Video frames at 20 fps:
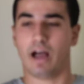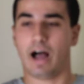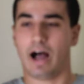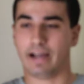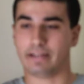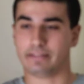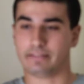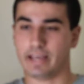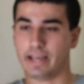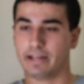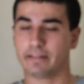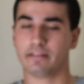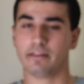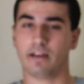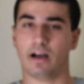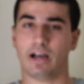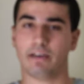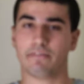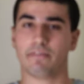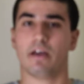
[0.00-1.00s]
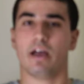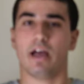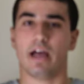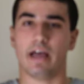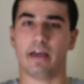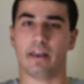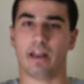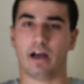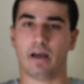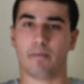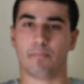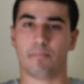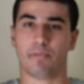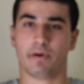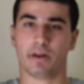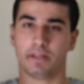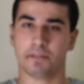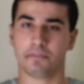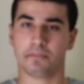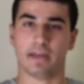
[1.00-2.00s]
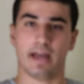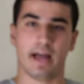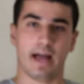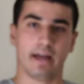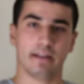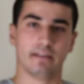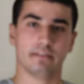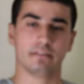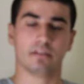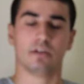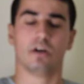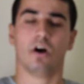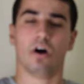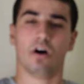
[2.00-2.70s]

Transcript: I take the knife and I put it in the hand